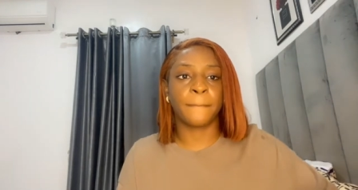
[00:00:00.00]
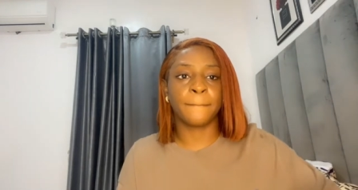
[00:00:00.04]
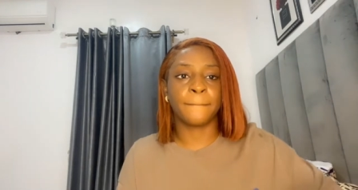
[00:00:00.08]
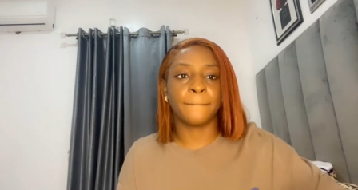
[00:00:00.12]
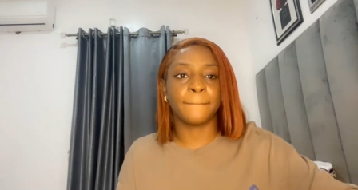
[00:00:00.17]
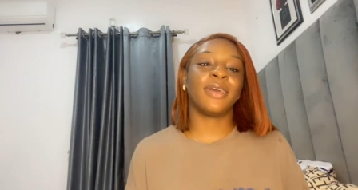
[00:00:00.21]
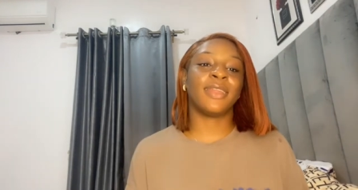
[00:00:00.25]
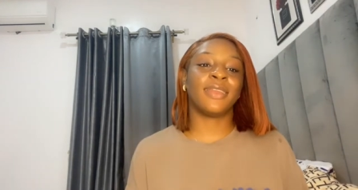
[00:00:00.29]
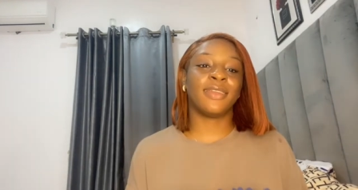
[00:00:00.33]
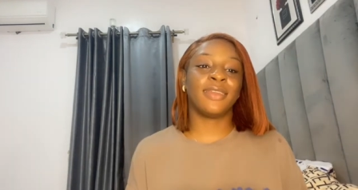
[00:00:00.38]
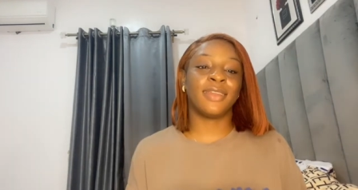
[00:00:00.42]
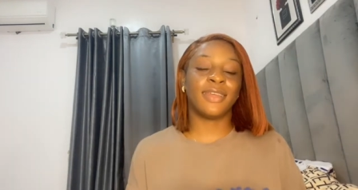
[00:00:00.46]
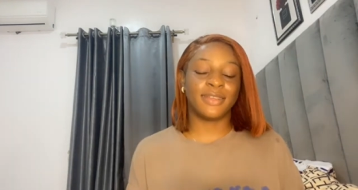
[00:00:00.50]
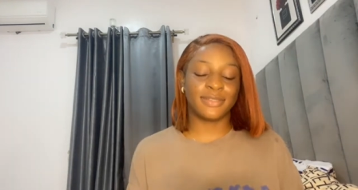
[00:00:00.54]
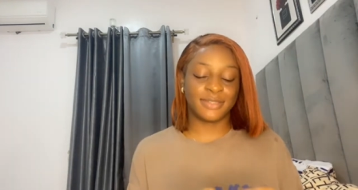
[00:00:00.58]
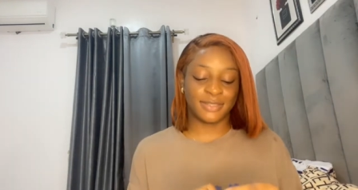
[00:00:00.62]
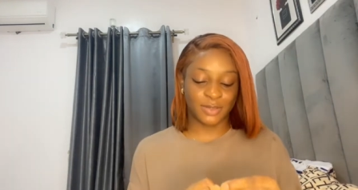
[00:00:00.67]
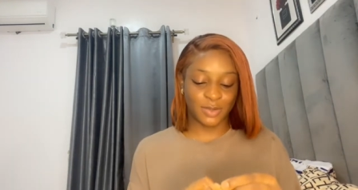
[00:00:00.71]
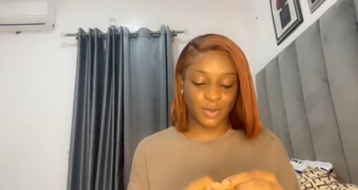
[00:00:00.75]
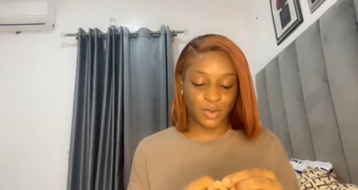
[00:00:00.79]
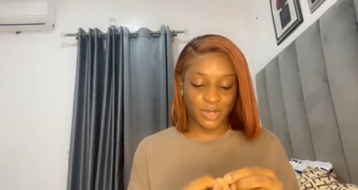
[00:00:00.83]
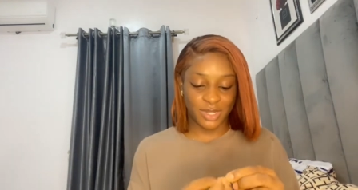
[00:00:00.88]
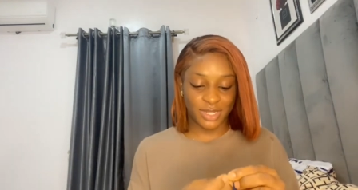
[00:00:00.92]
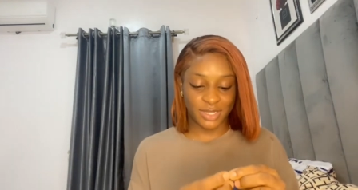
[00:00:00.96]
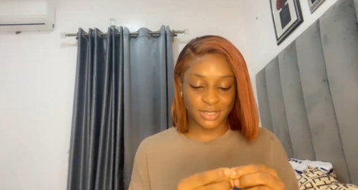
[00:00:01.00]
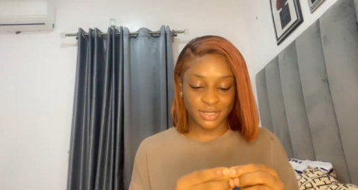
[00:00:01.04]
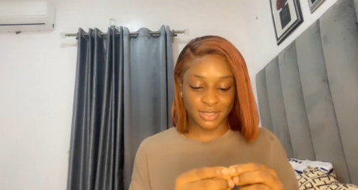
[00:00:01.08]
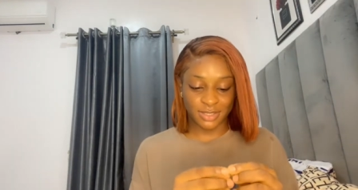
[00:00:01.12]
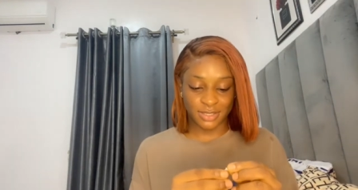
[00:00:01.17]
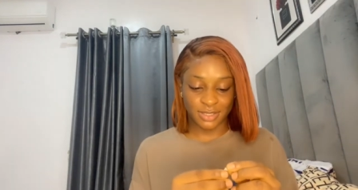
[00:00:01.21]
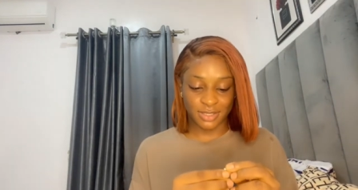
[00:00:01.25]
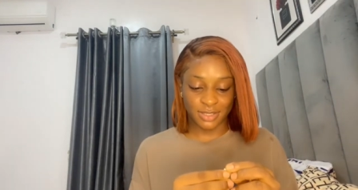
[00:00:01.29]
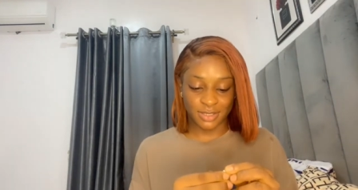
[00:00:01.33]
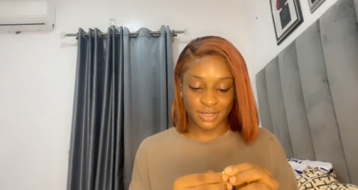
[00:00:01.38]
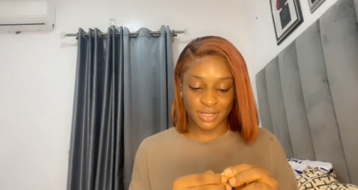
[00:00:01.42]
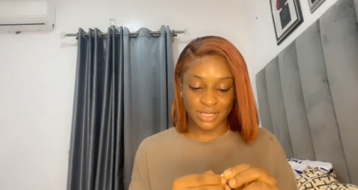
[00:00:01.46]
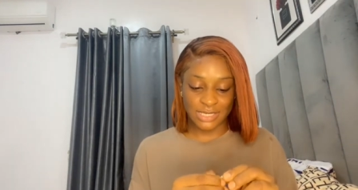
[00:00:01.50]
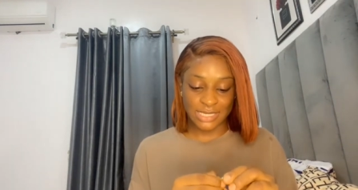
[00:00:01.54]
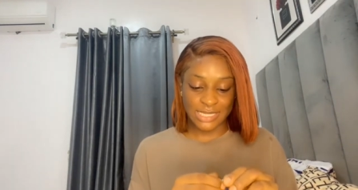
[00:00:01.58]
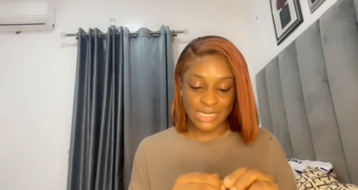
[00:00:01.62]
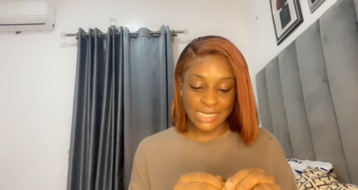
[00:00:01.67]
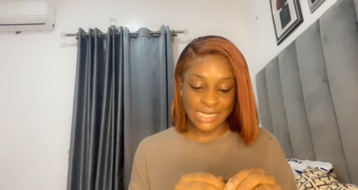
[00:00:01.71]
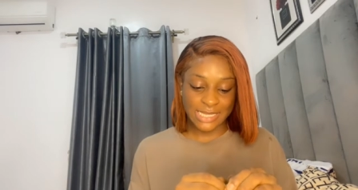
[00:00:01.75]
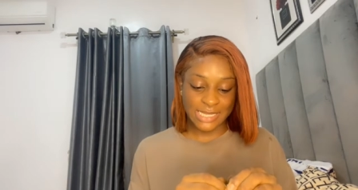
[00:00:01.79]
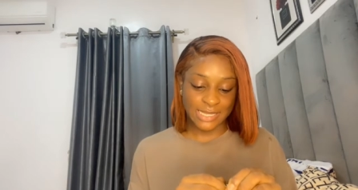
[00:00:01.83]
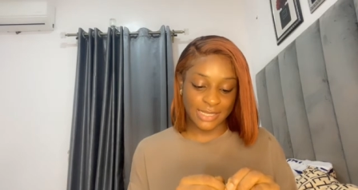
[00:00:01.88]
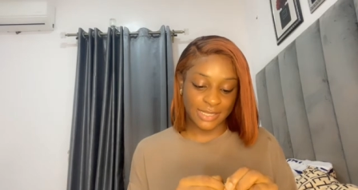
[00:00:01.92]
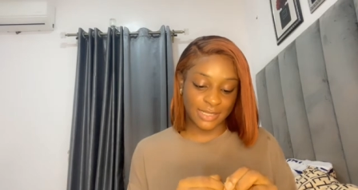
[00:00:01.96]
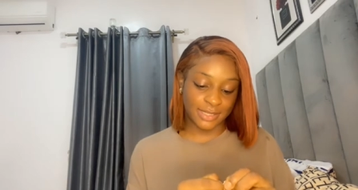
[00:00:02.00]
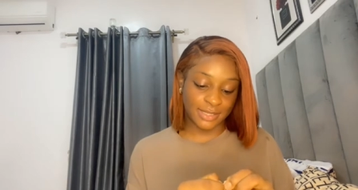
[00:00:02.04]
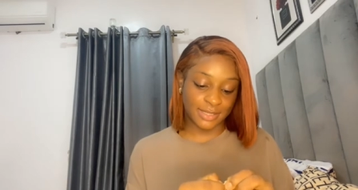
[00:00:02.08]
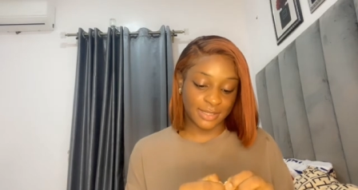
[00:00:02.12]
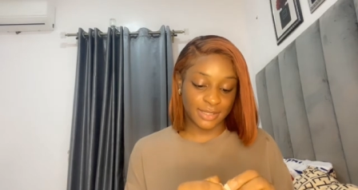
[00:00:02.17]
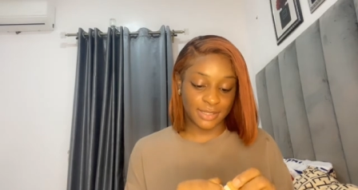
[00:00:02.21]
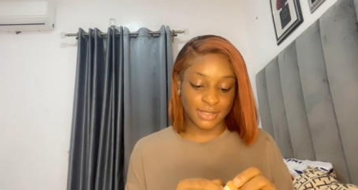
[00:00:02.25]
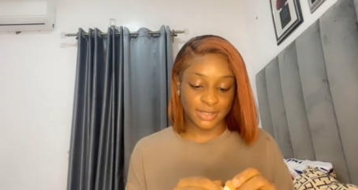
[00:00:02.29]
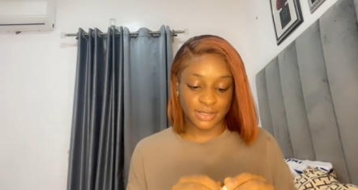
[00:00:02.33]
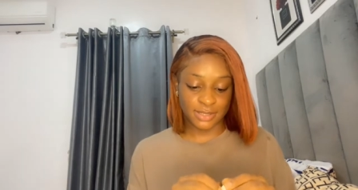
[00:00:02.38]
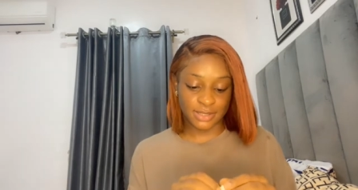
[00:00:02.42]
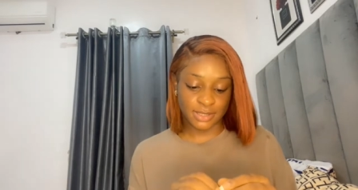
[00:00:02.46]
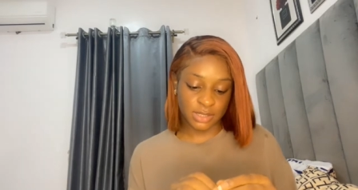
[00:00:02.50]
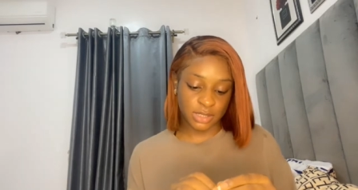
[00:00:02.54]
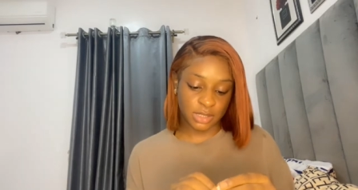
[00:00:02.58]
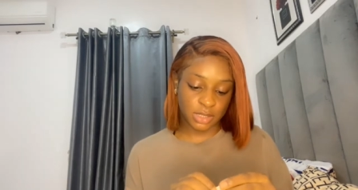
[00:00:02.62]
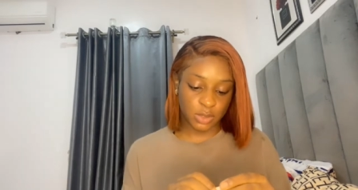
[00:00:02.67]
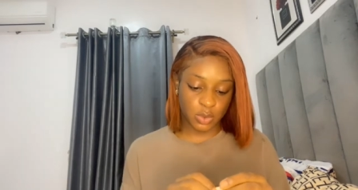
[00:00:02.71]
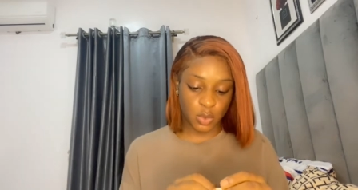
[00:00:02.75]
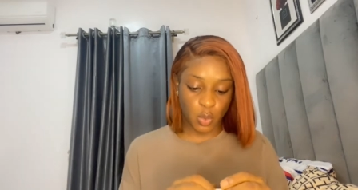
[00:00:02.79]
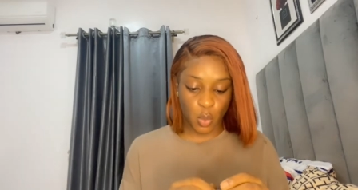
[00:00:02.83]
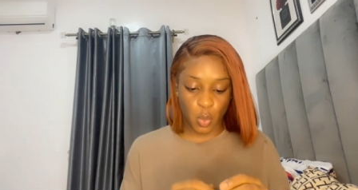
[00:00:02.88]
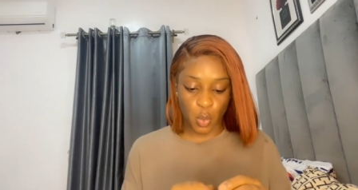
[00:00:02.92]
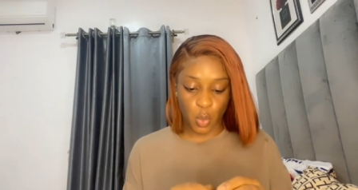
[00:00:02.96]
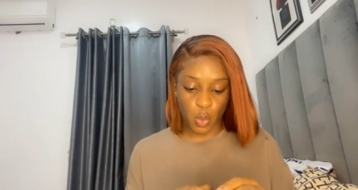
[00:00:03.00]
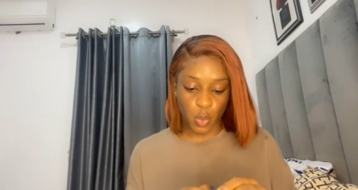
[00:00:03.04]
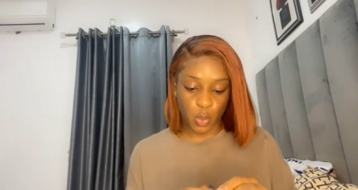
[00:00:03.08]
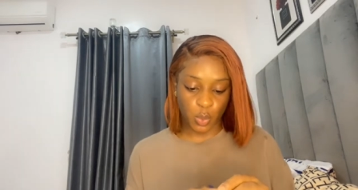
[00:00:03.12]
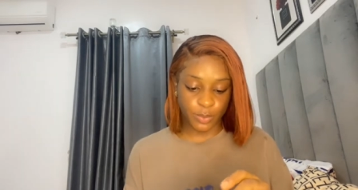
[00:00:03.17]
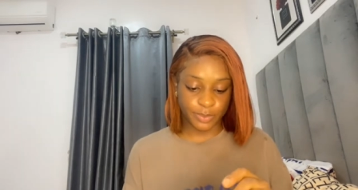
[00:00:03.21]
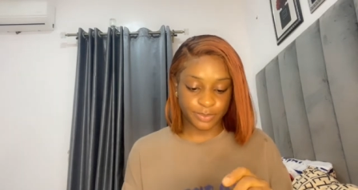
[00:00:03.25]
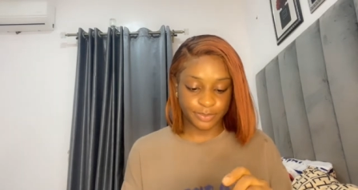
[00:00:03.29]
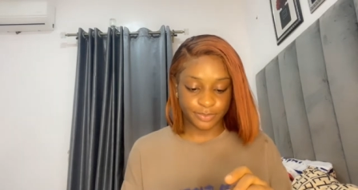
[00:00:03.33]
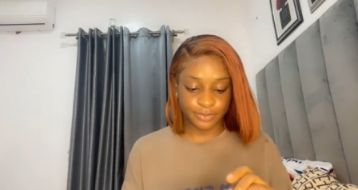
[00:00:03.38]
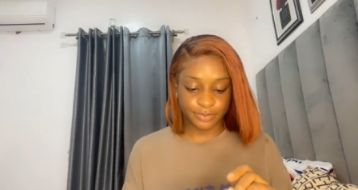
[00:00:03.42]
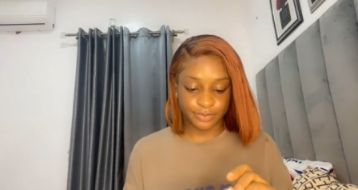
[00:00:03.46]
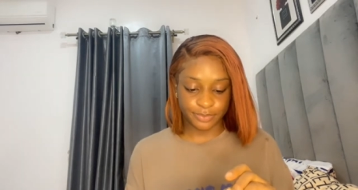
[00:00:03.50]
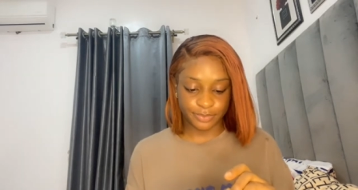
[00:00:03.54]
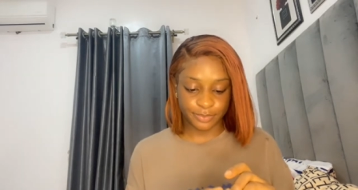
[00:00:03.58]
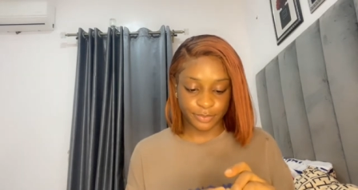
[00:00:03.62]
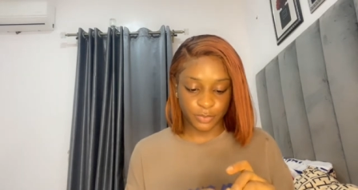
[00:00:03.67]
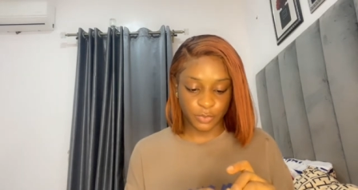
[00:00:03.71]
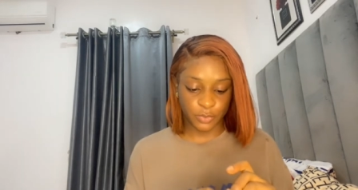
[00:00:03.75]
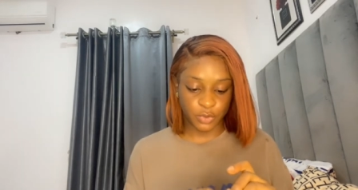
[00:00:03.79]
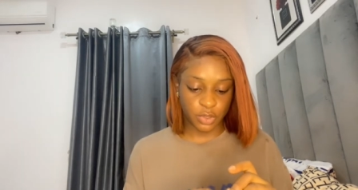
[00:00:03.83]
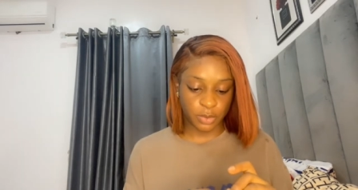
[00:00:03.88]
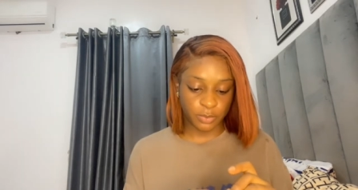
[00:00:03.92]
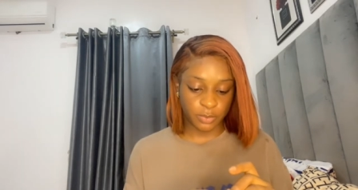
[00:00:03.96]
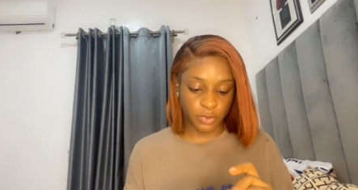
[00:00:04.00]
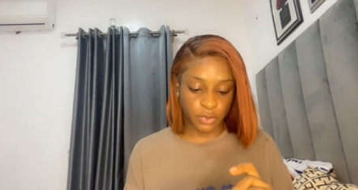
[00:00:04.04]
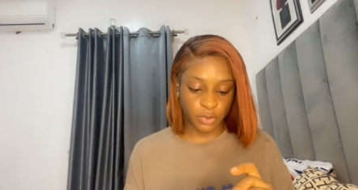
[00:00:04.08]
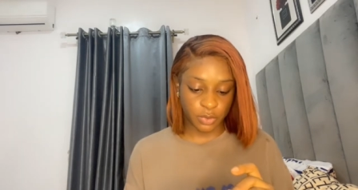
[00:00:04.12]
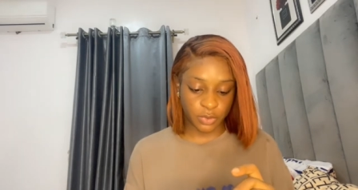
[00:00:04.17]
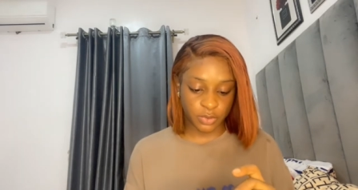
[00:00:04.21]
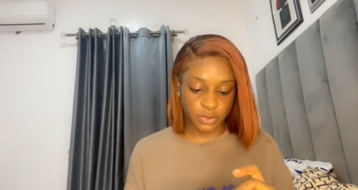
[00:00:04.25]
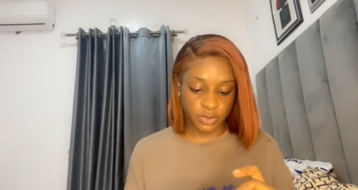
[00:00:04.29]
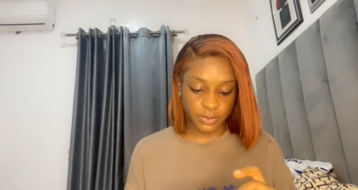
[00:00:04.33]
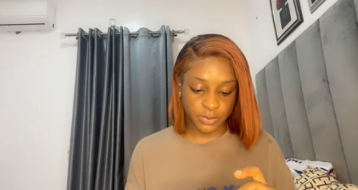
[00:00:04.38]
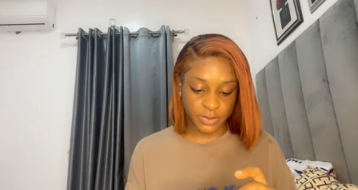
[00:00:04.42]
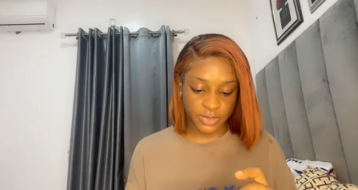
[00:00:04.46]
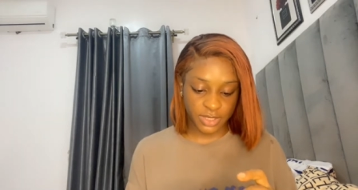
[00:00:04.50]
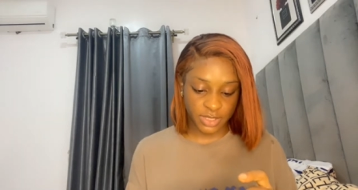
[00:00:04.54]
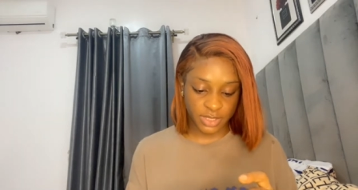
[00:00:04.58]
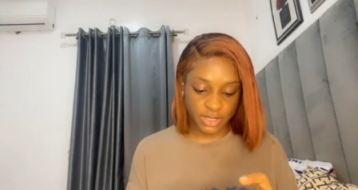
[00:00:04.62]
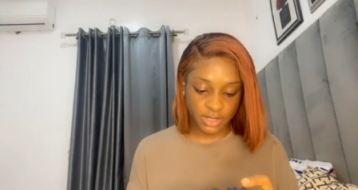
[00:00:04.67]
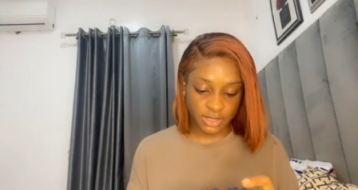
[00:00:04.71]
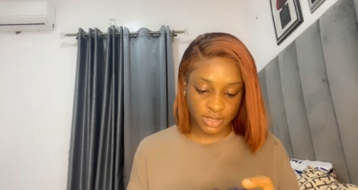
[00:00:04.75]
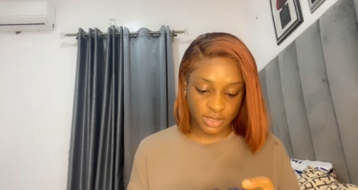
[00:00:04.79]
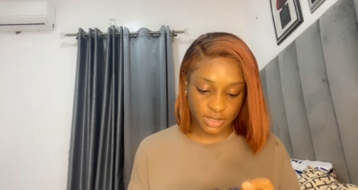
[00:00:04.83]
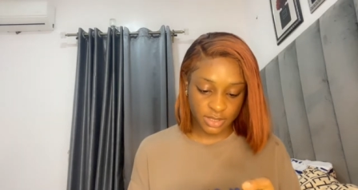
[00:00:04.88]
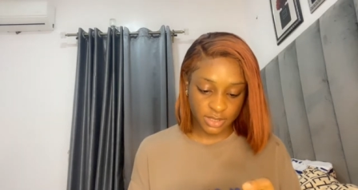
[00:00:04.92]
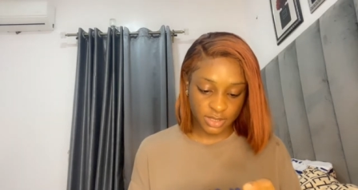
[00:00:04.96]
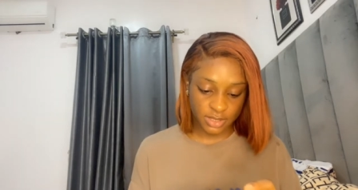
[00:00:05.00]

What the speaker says: And next question is, drum rolls please,